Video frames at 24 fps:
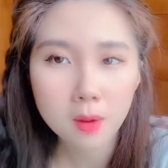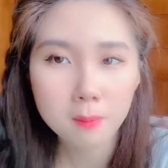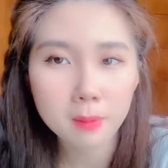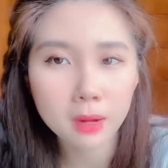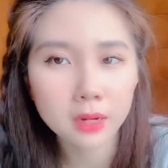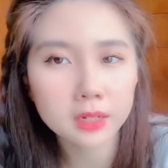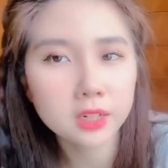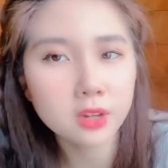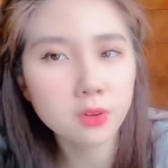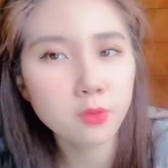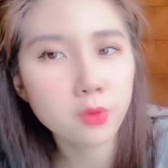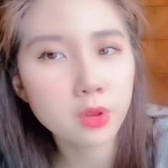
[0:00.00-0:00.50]

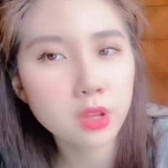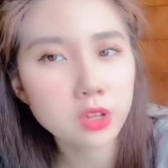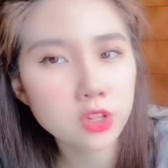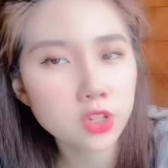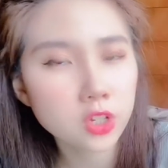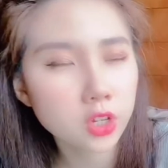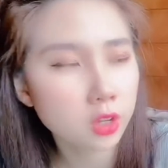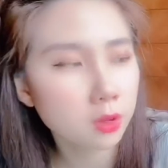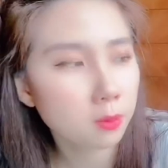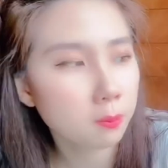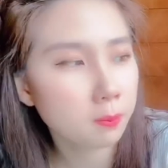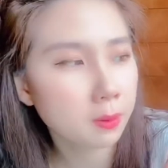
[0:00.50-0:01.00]
money
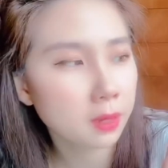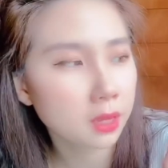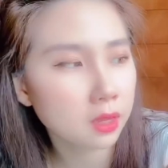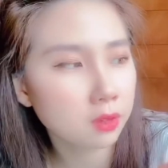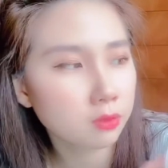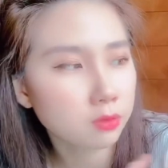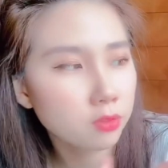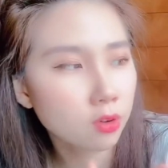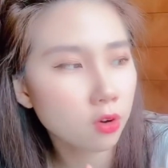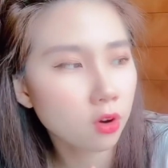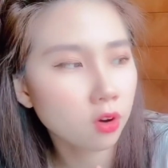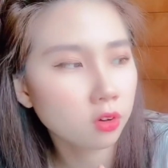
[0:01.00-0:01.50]
range that you
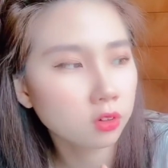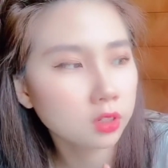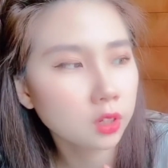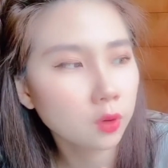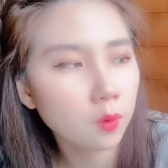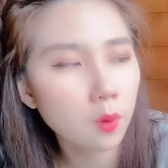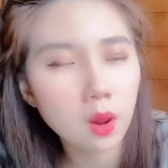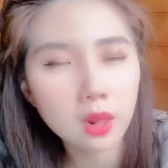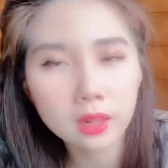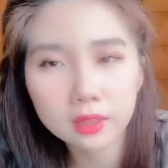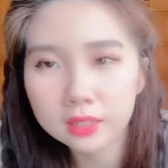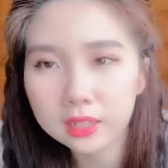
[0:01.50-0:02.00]
paid for. The
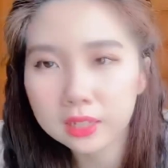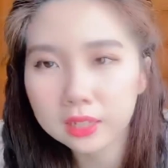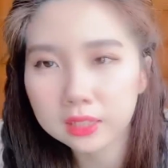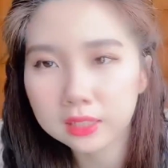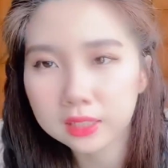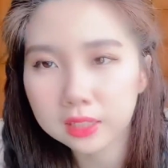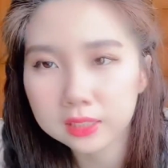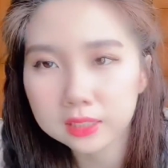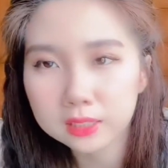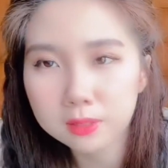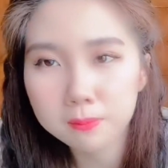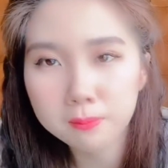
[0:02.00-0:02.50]
quality it
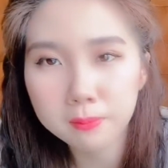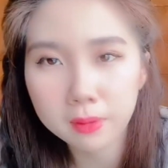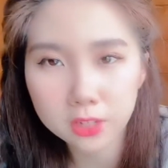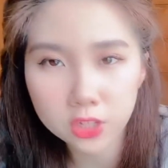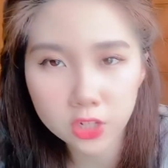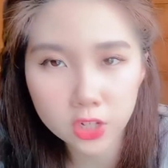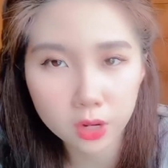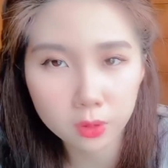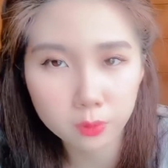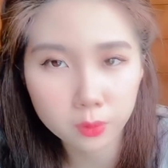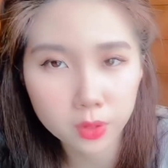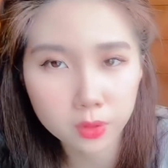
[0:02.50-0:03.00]
doesn't
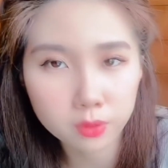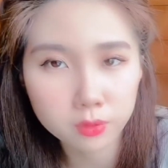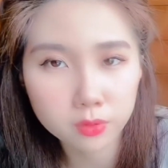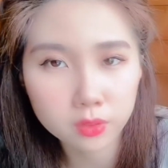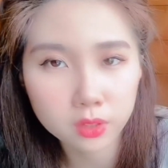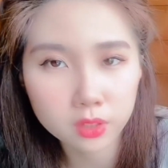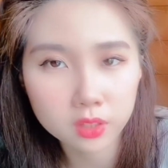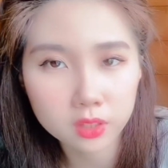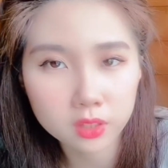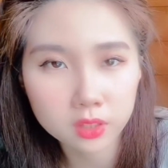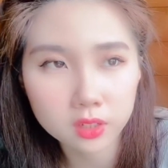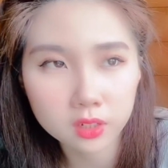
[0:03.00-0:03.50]
match up with
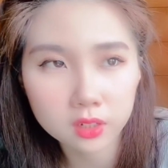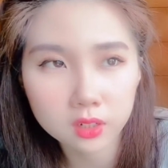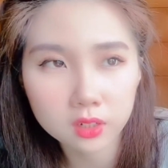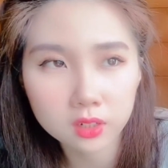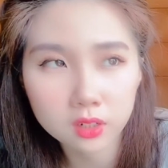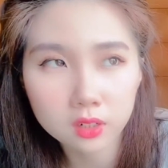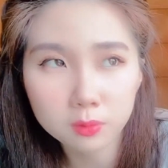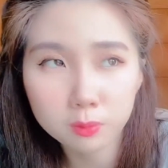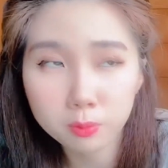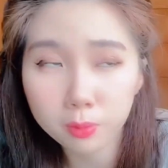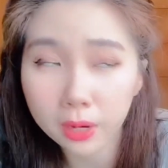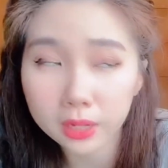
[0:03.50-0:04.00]

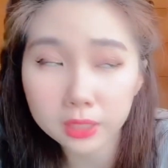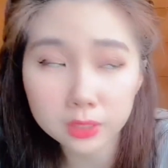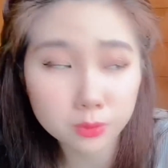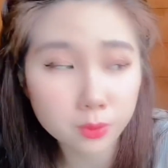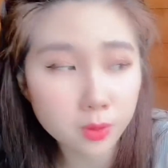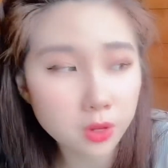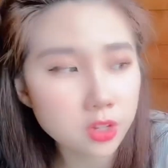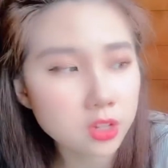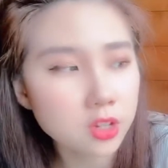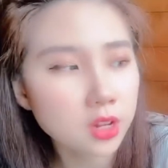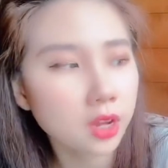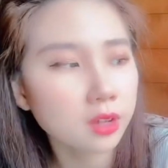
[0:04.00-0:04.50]
the price
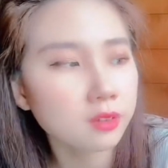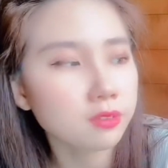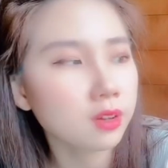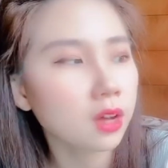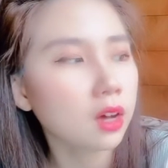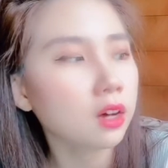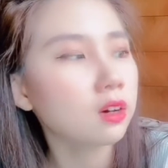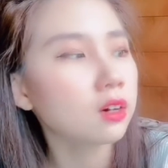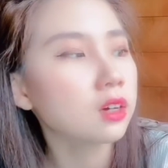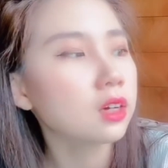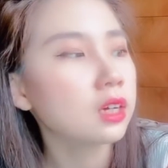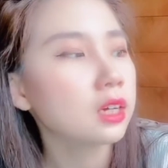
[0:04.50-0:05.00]
range I
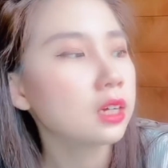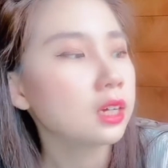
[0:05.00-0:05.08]
felt.